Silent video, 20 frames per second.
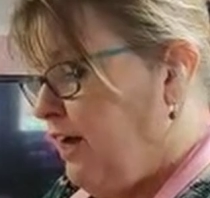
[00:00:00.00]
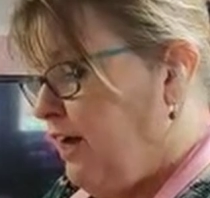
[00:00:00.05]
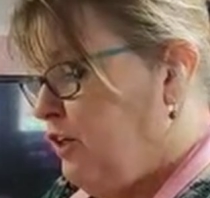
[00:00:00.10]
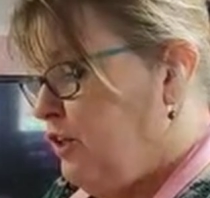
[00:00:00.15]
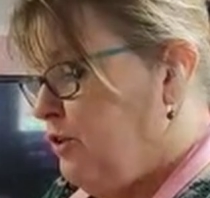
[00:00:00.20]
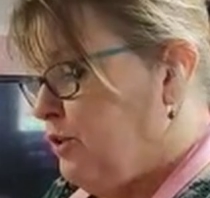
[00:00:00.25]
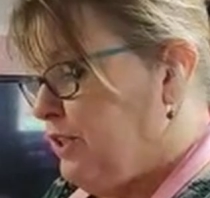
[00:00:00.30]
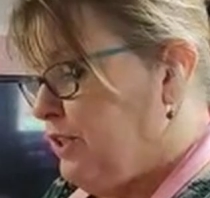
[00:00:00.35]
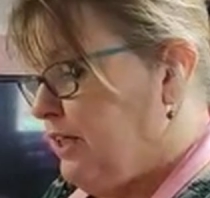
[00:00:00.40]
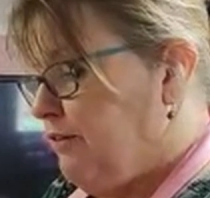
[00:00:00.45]

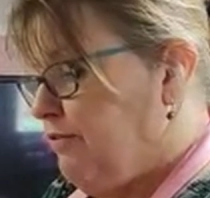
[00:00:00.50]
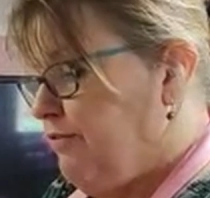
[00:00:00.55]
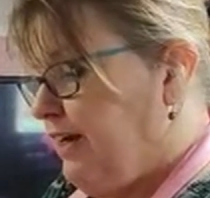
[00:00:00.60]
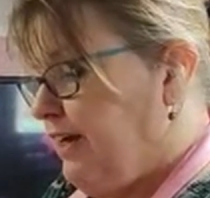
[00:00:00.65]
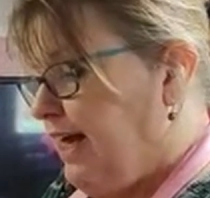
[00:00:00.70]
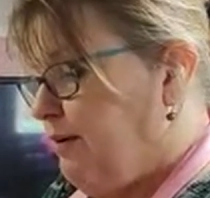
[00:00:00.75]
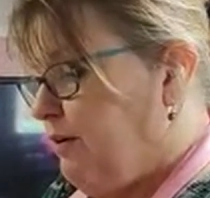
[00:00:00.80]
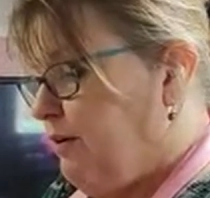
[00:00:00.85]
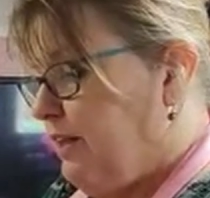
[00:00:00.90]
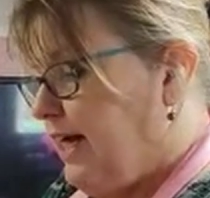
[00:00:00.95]
using a
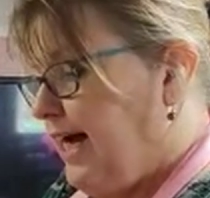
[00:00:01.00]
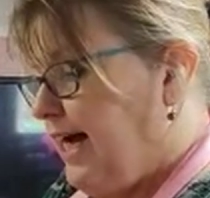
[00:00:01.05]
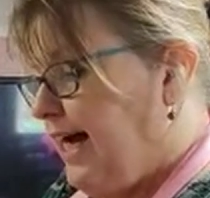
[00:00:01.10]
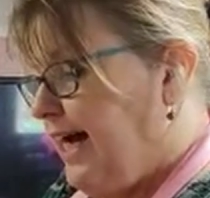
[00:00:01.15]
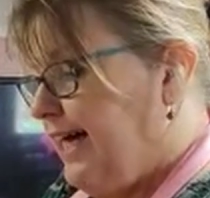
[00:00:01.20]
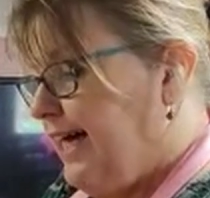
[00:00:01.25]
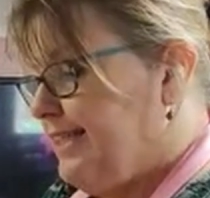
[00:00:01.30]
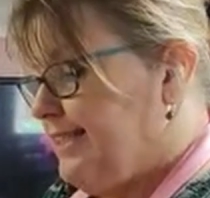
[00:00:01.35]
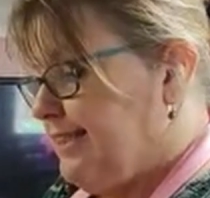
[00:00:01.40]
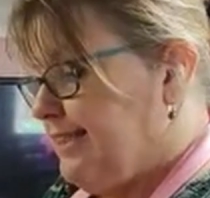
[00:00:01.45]
flour that
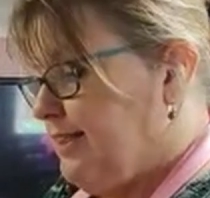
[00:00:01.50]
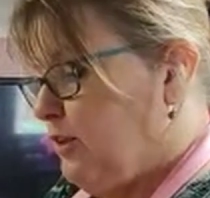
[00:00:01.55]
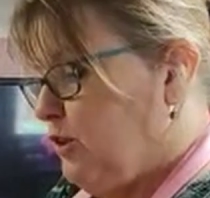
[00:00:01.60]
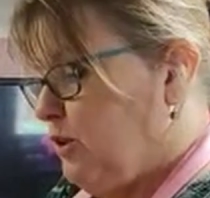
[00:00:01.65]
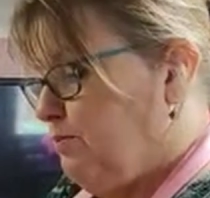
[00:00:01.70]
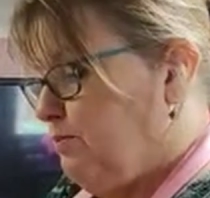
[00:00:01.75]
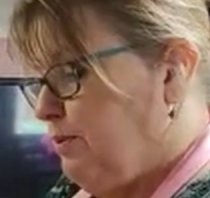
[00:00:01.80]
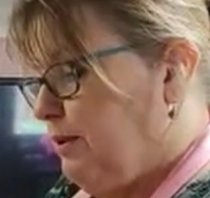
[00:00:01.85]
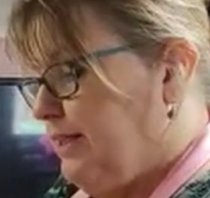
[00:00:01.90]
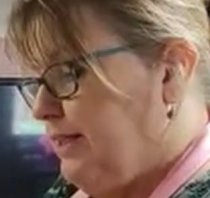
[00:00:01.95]
hasn't got
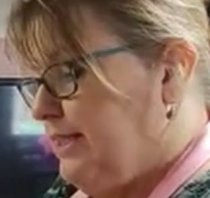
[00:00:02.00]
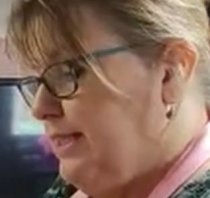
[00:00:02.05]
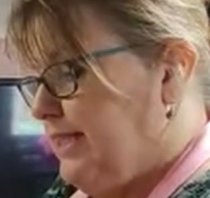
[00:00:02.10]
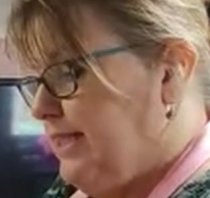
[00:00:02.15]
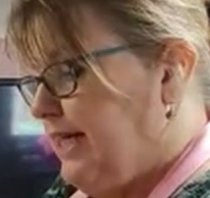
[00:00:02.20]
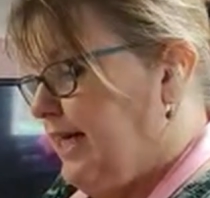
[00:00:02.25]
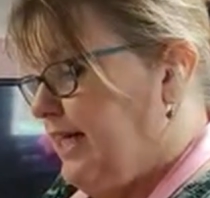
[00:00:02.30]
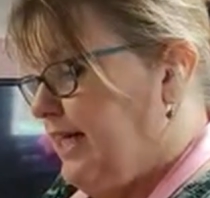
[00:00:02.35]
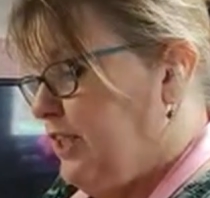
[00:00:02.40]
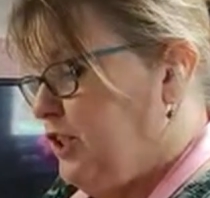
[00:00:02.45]
a
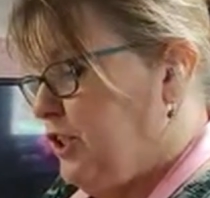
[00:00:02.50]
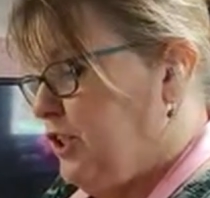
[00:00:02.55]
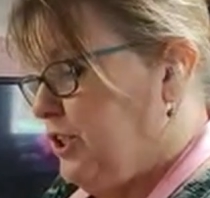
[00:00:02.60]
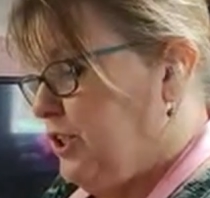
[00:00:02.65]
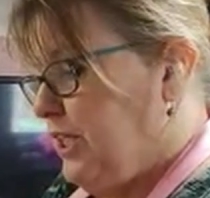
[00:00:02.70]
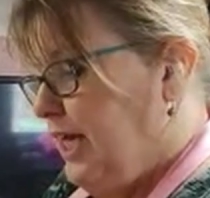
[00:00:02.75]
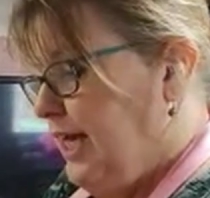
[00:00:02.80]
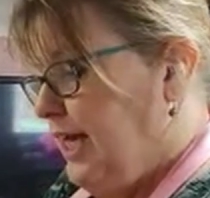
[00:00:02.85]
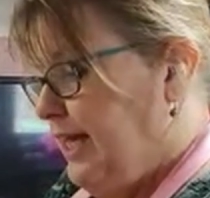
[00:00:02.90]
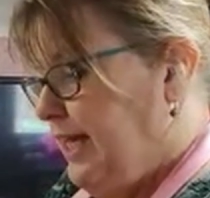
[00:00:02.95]
binding
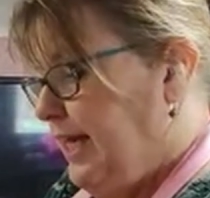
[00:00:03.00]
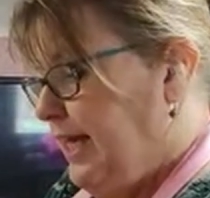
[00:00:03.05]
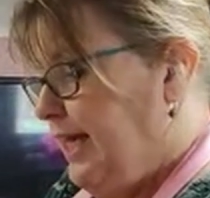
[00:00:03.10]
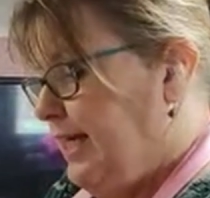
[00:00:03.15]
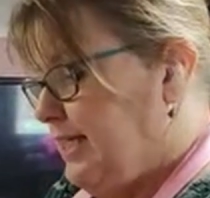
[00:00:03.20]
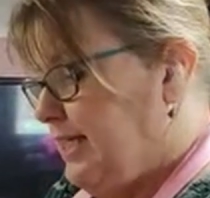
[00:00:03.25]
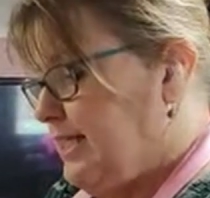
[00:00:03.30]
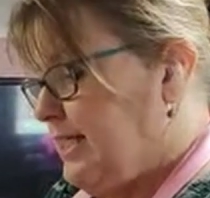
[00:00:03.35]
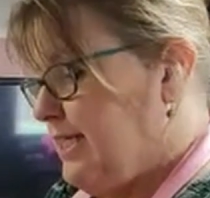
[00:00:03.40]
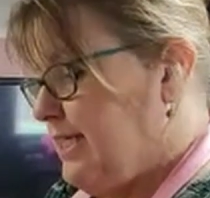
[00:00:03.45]
agent in
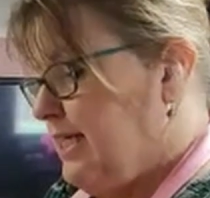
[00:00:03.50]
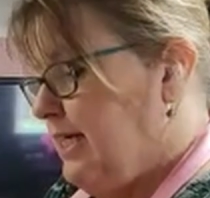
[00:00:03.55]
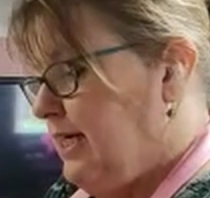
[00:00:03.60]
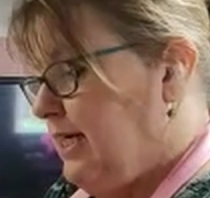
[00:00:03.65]
it,